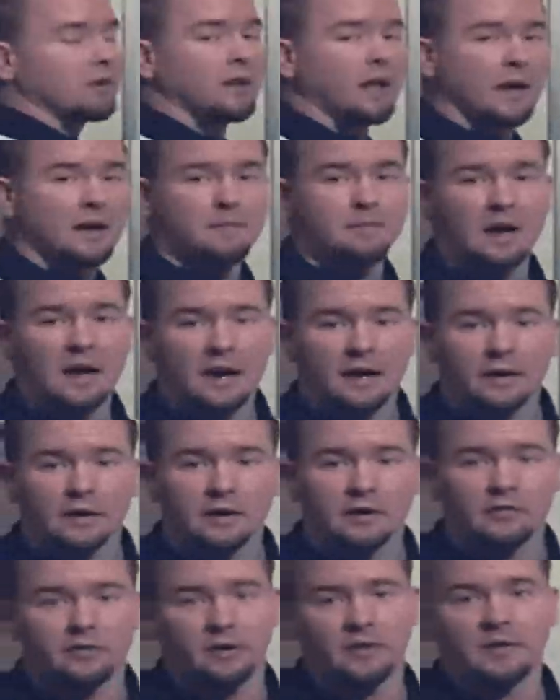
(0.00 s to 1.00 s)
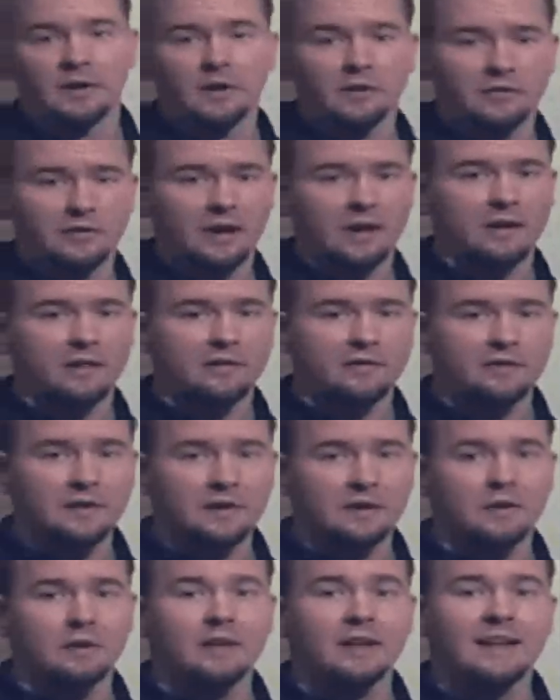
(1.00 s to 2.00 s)
linebacker is on their side of the
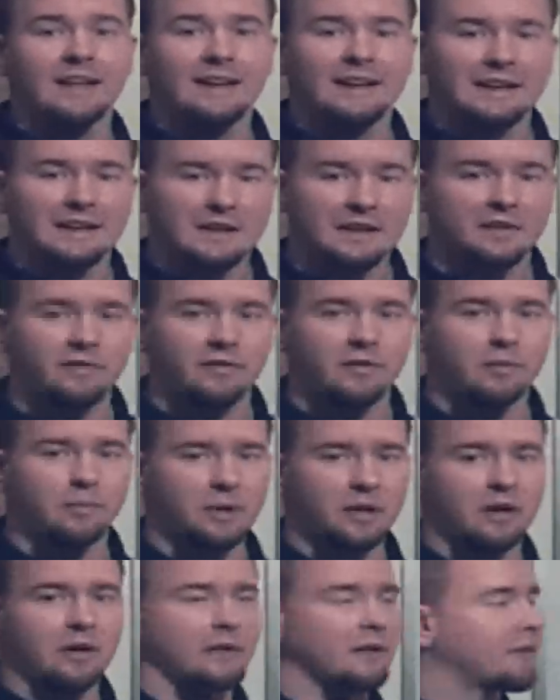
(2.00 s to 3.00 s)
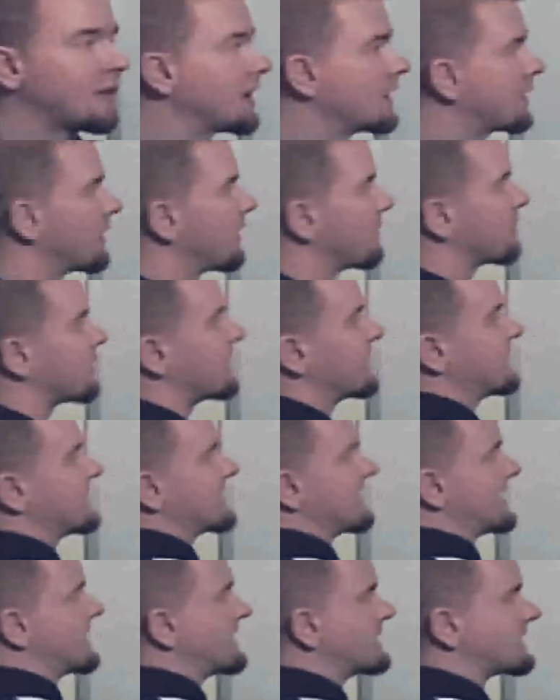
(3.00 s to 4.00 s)
field if the player that they cover is
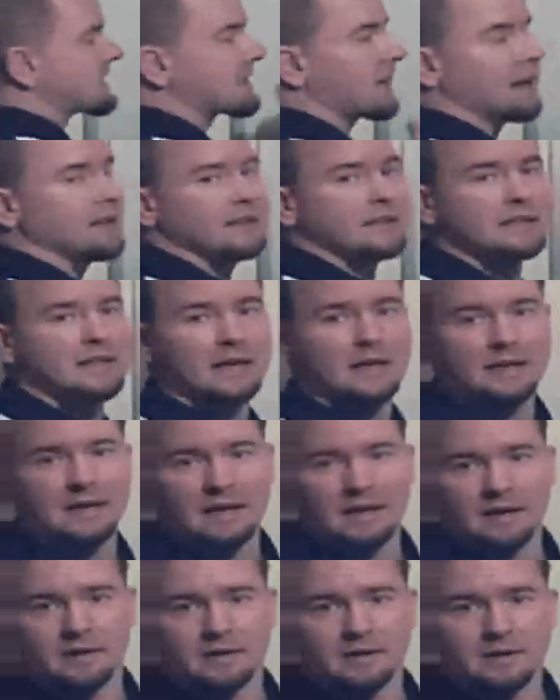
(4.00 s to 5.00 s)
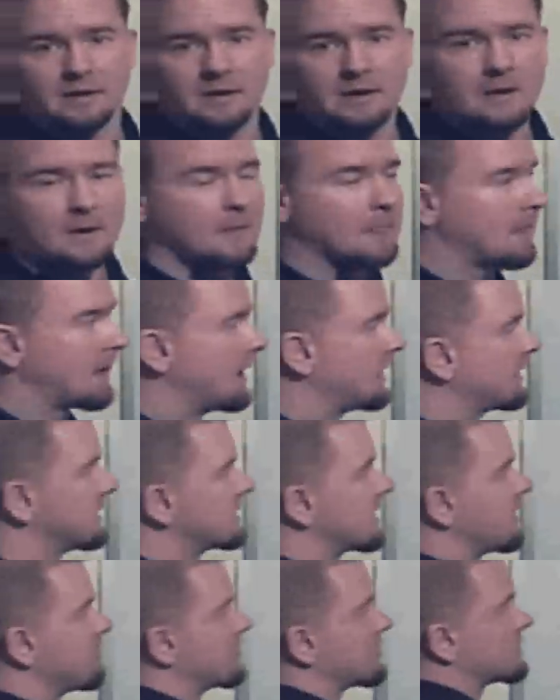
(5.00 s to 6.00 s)
inside the tight end.
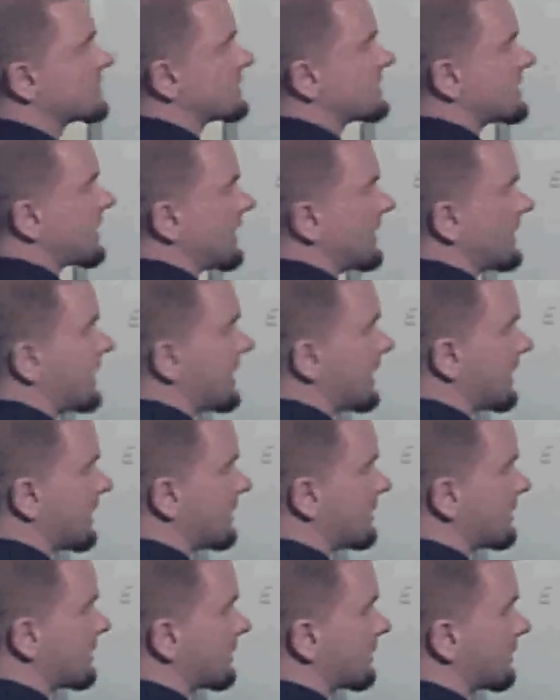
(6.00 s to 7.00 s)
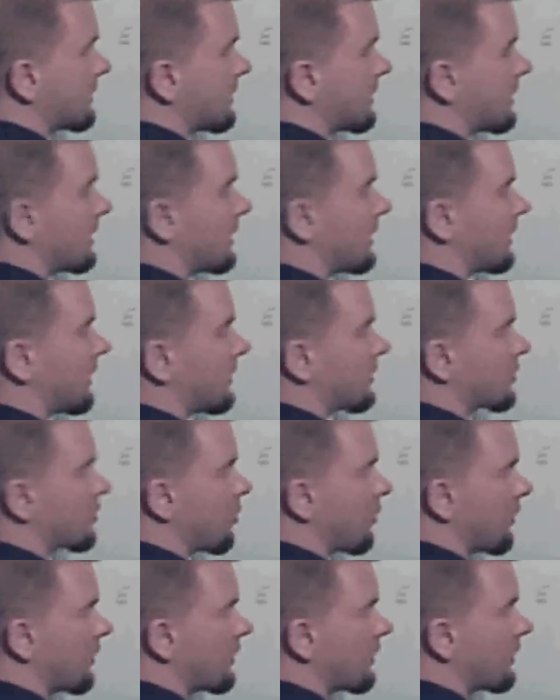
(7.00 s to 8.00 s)
Anytime there's a tight end, the
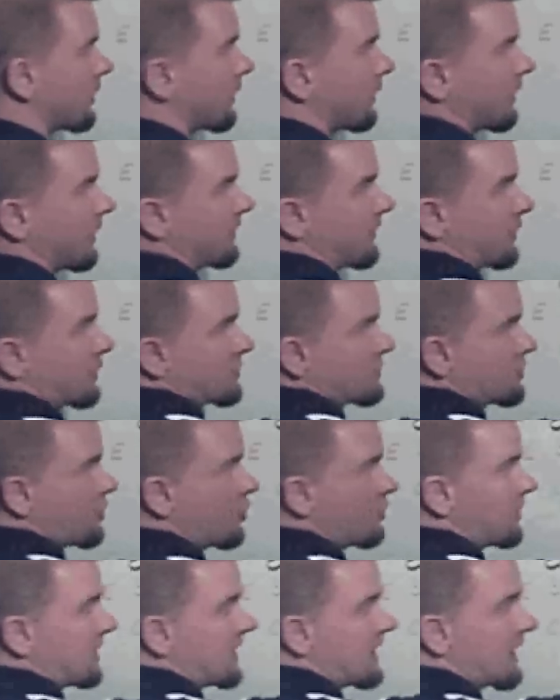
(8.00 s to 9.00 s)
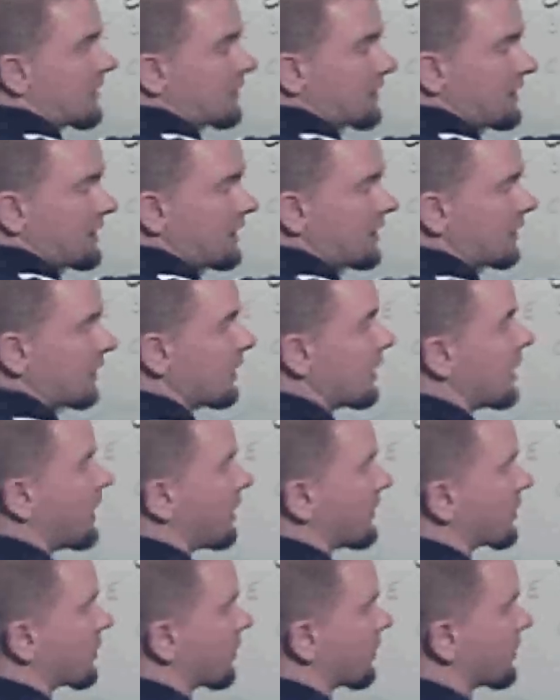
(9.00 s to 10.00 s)
corner, if there's nobody out here,
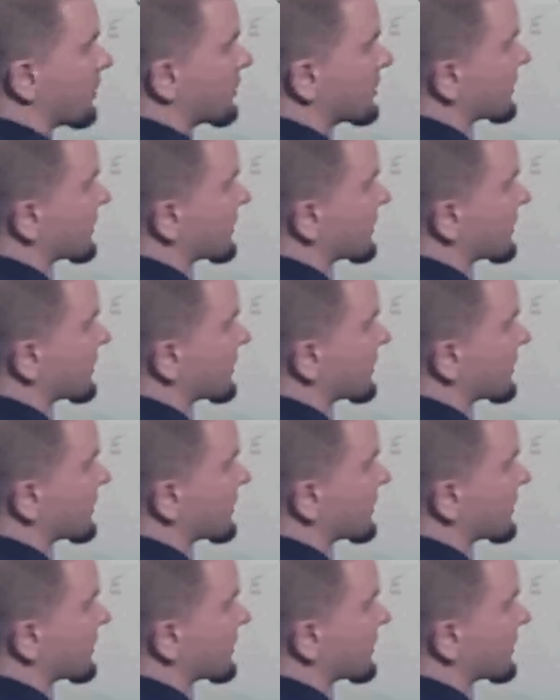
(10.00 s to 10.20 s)
the corner